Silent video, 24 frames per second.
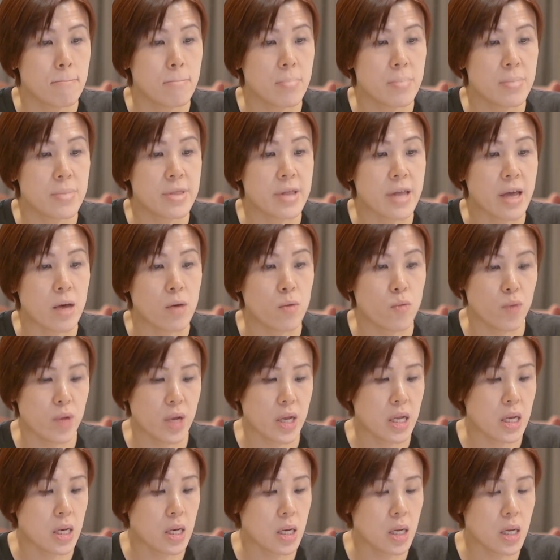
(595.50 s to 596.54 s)
then
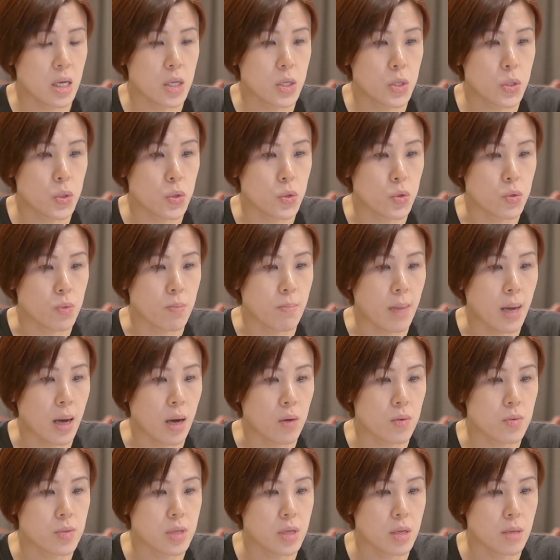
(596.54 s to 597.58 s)
we need to
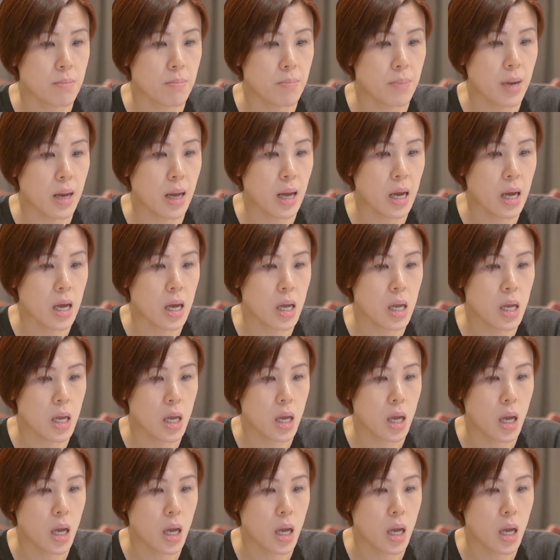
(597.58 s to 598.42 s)
multiply